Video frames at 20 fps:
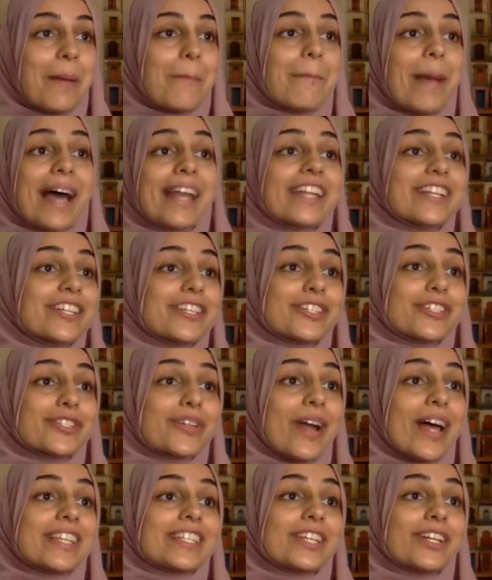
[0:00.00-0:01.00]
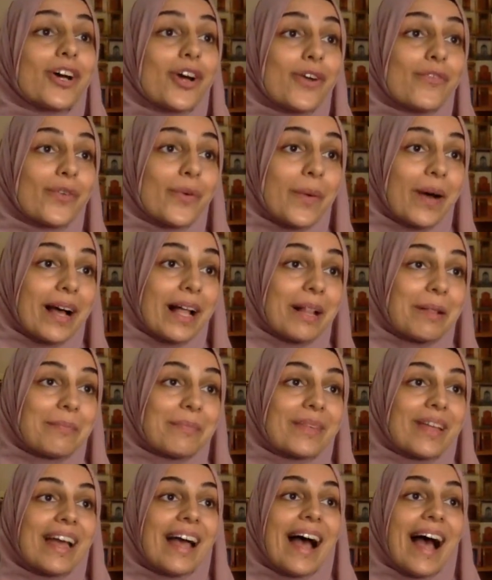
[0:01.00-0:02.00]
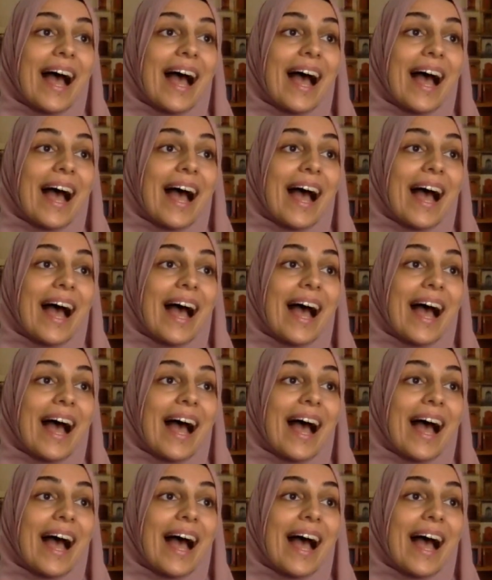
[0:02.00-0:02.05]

managing stress and overwhelm